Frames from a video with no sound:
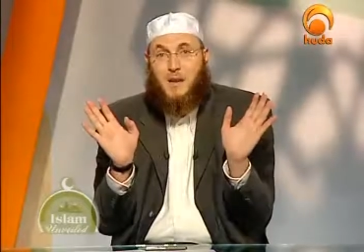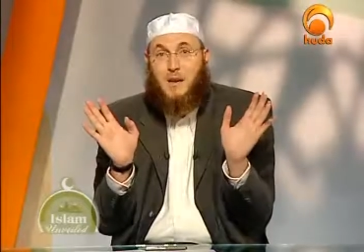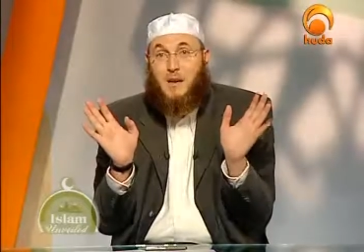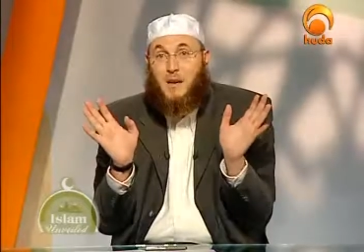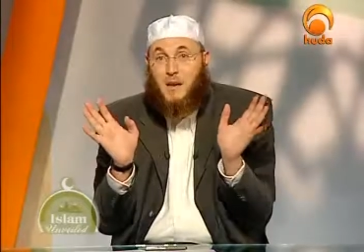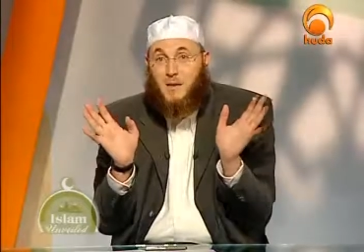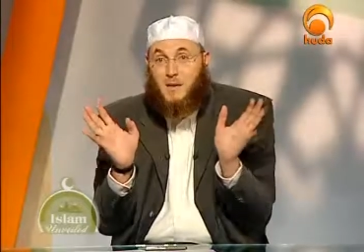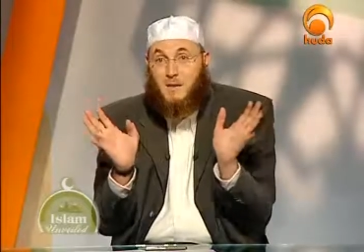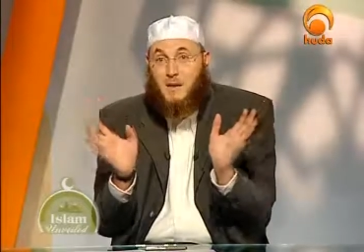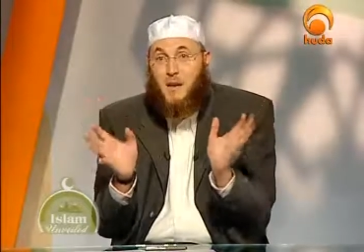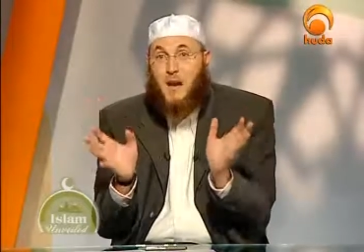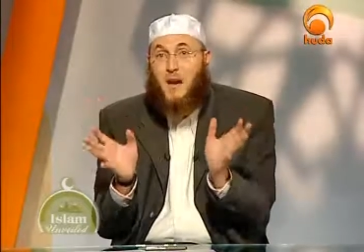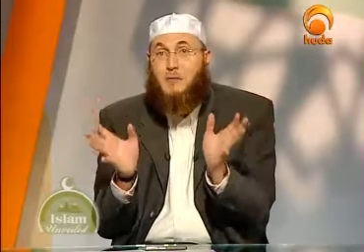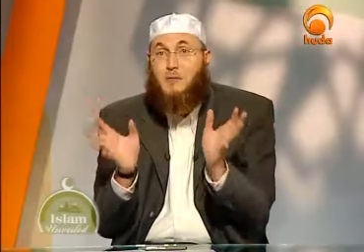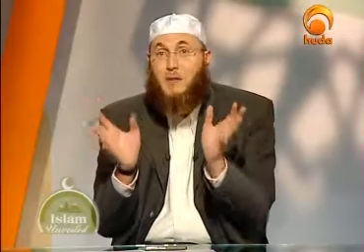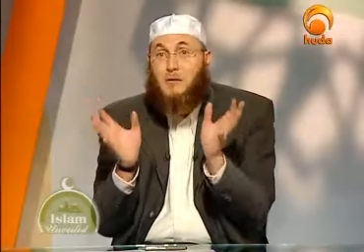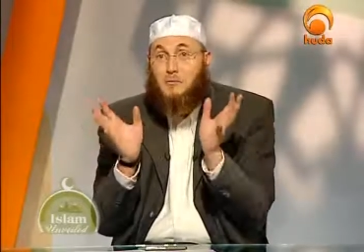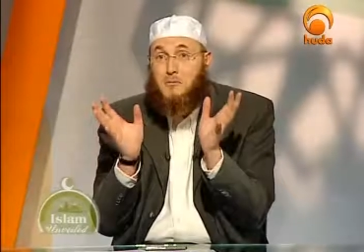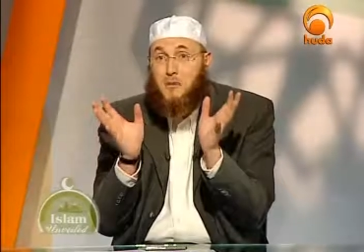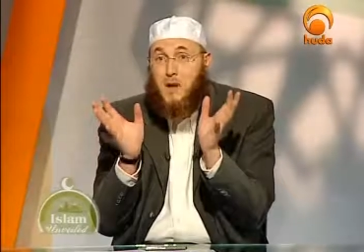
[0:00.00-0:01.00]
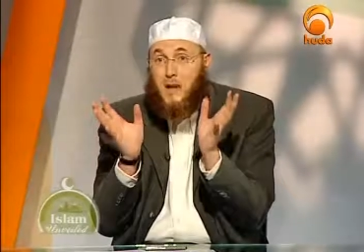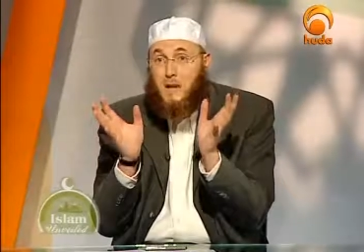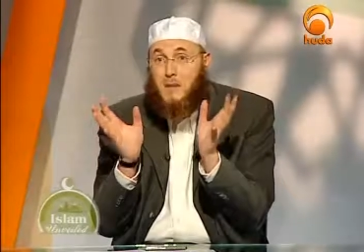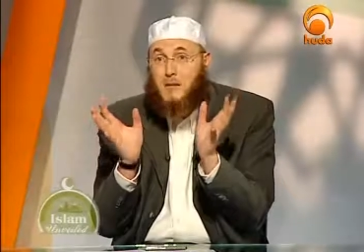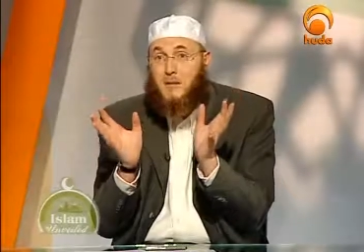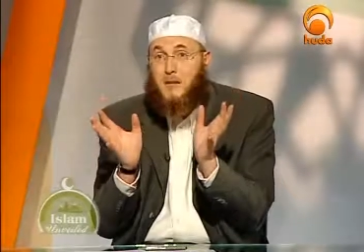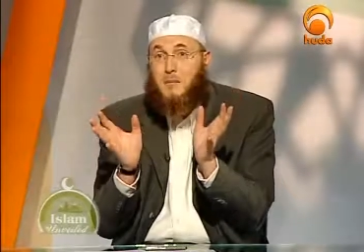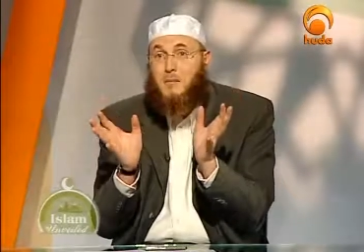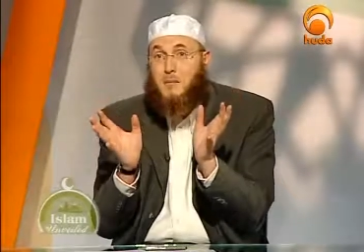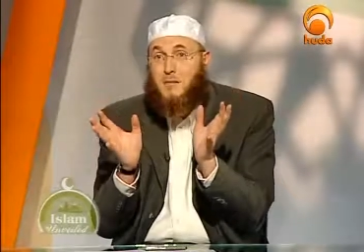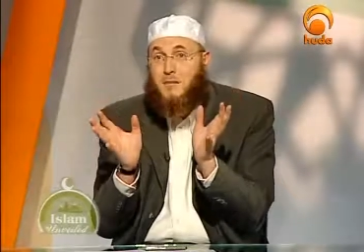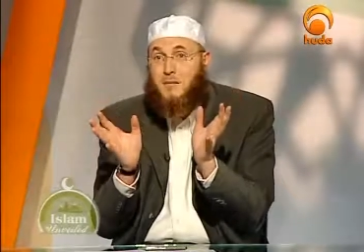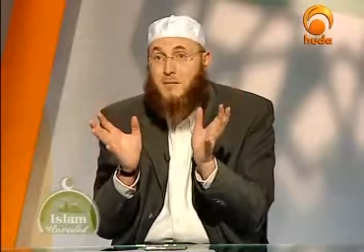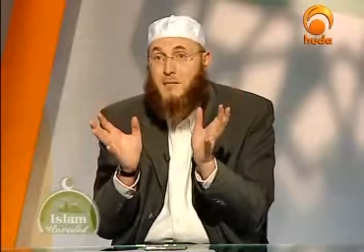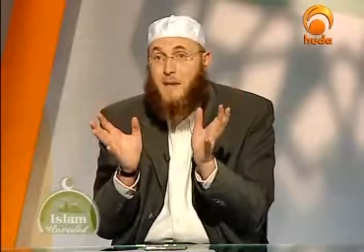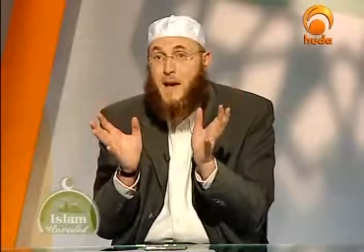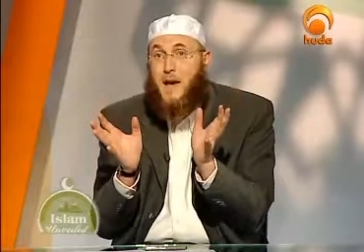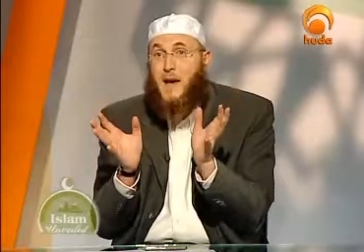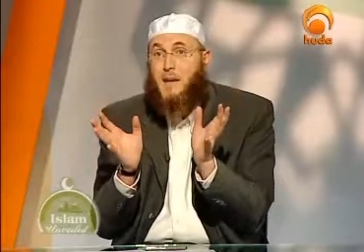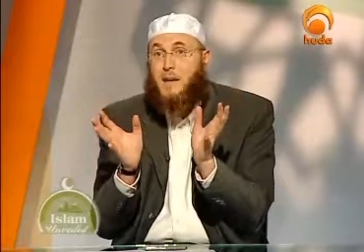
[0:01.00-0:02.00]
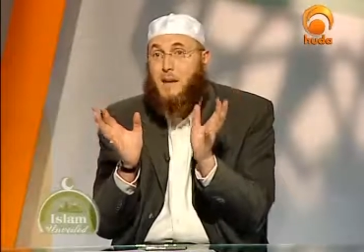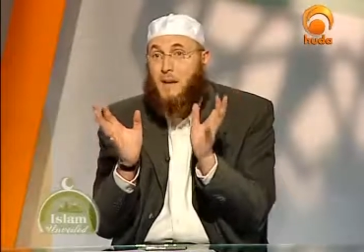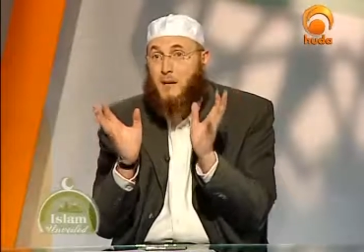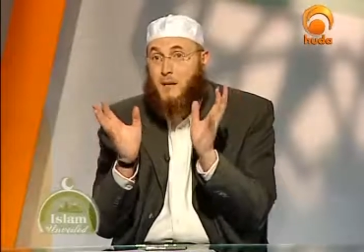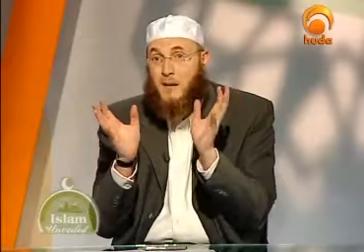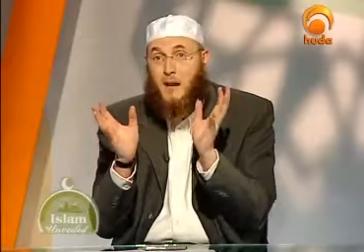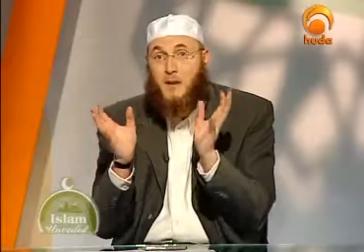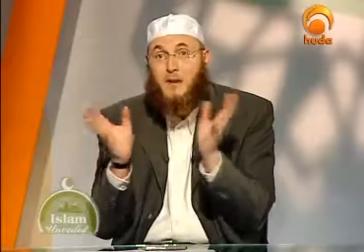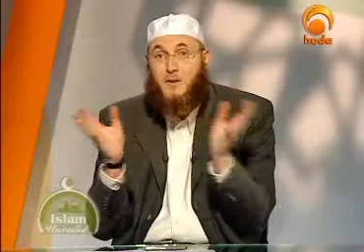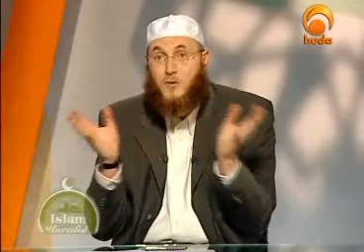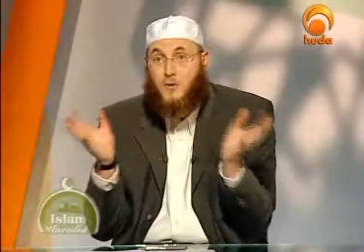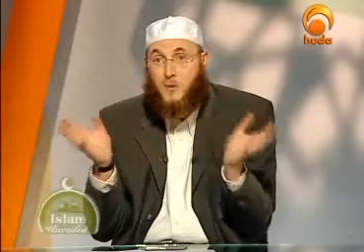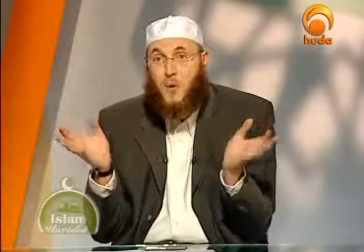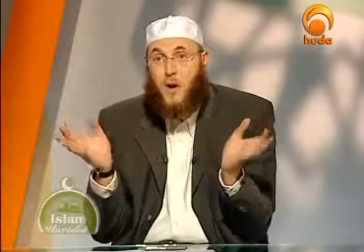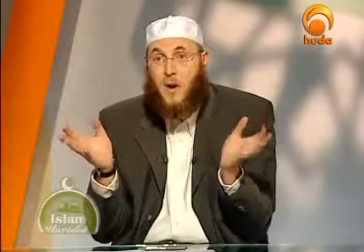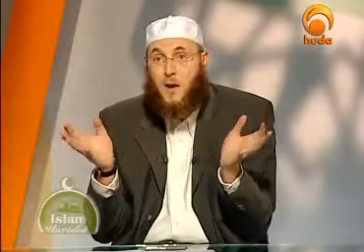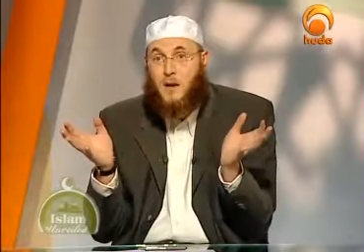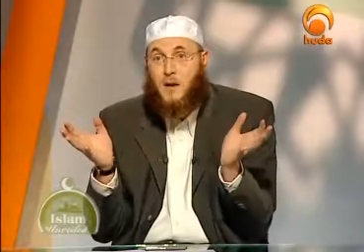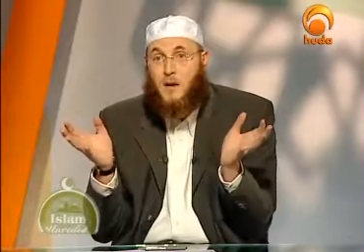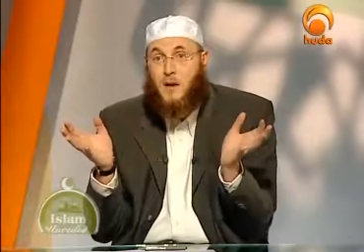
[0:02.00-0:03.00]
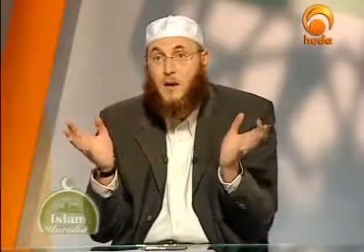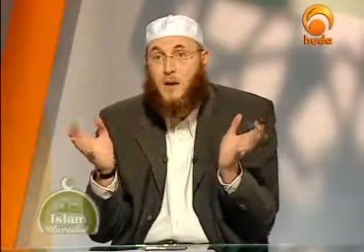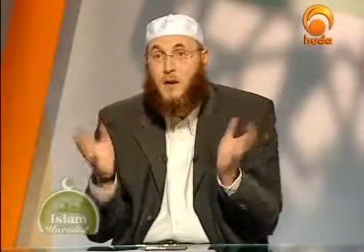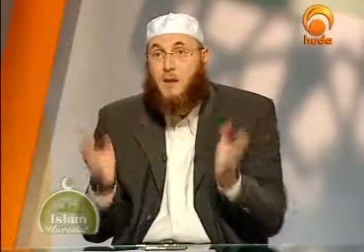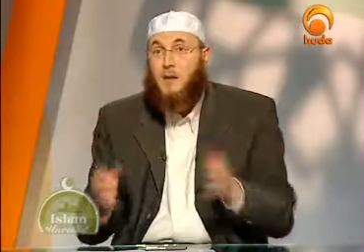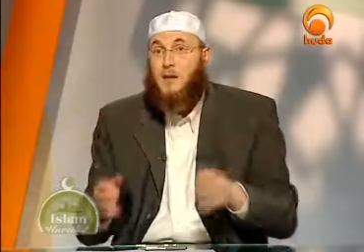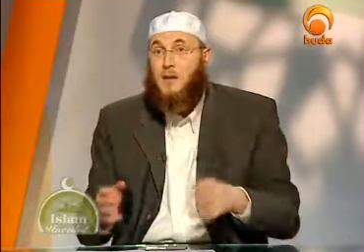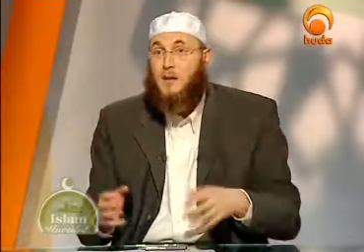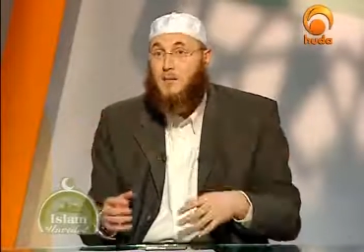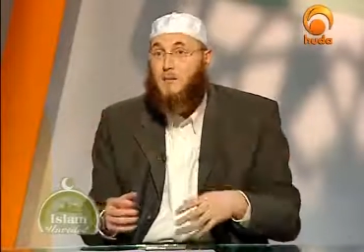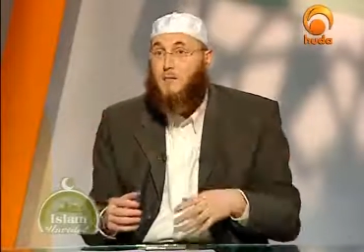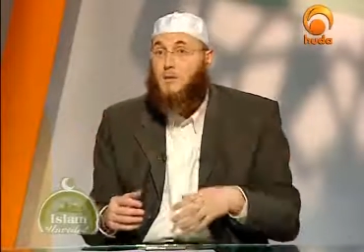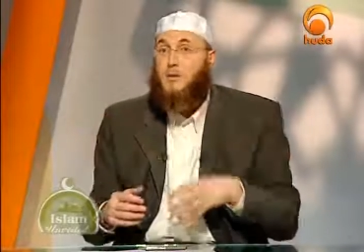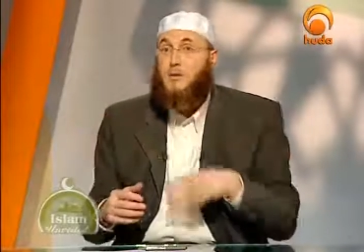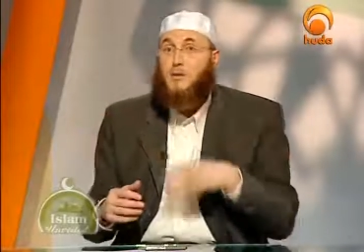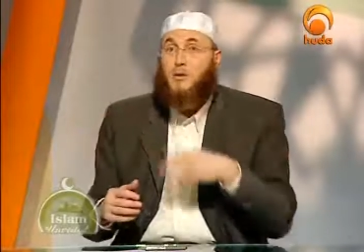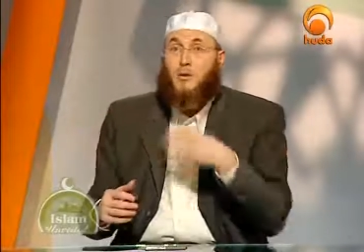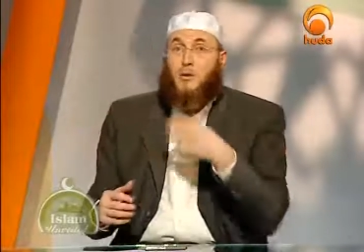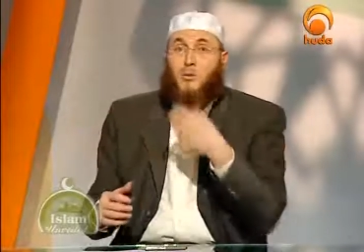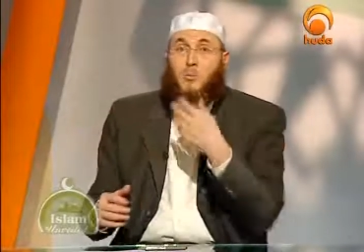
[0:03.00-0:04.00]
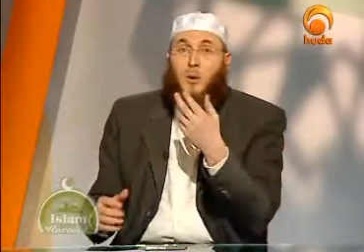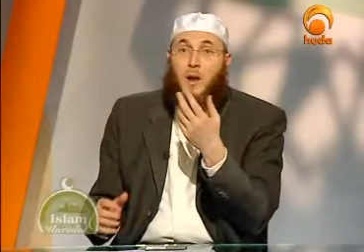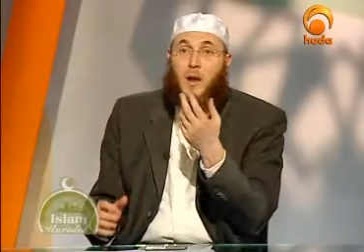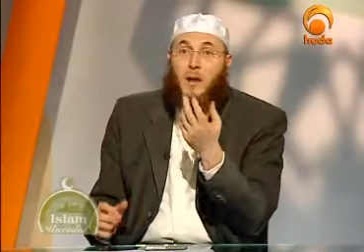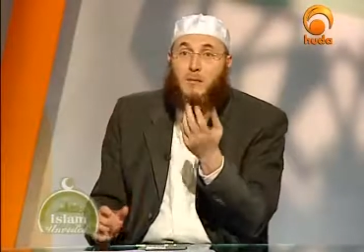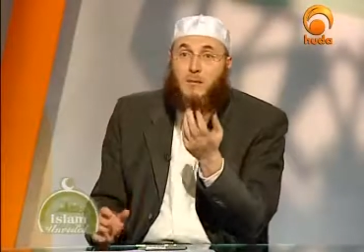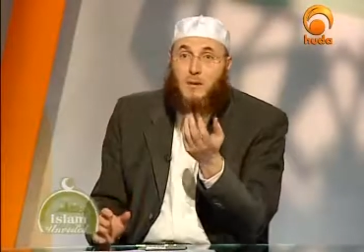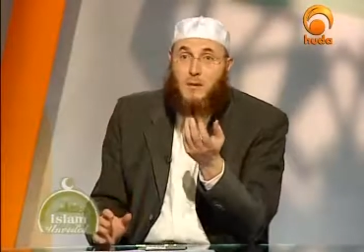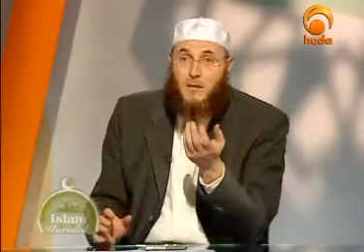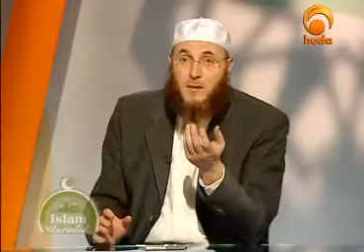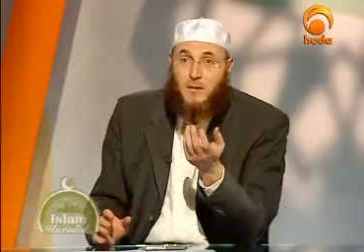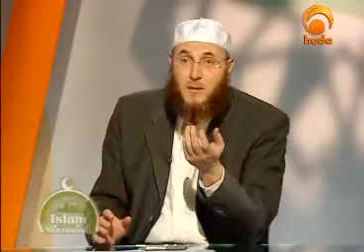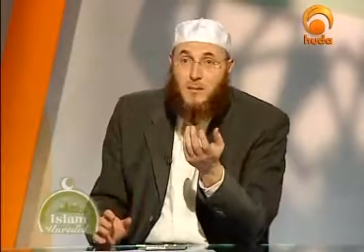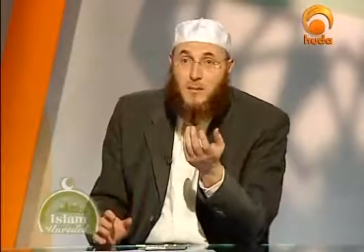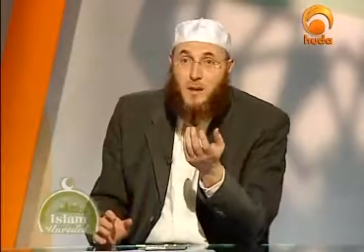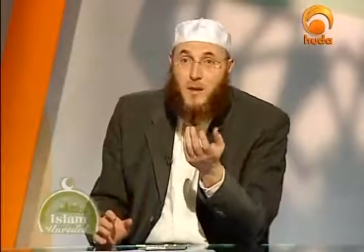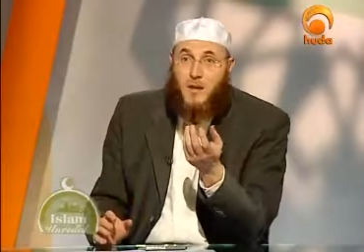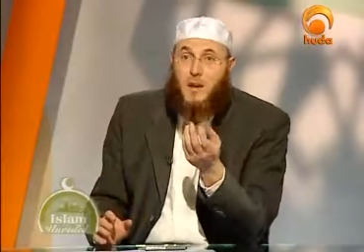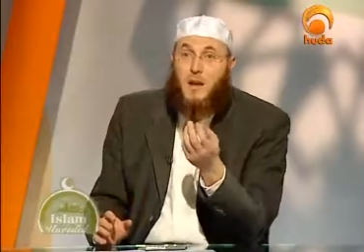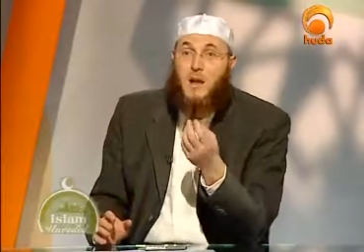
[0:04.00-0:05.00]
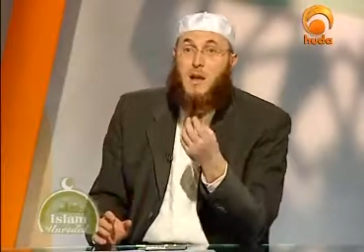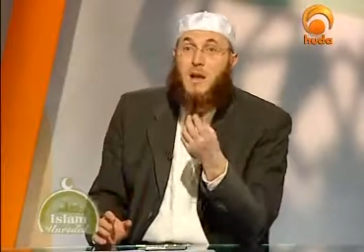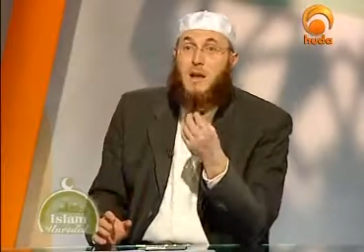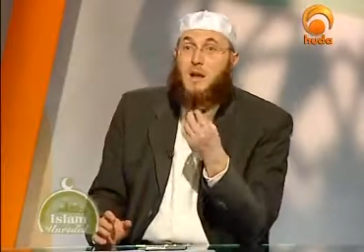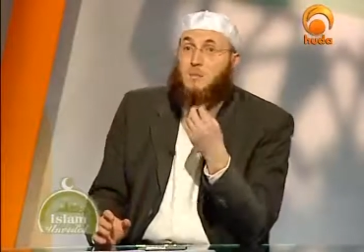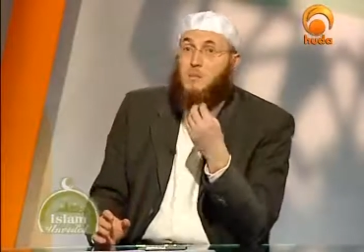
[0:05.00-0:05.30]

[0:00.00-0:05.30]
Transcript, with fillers: he does not want to accept the fact that God is one, he doesn't want to comply with his command.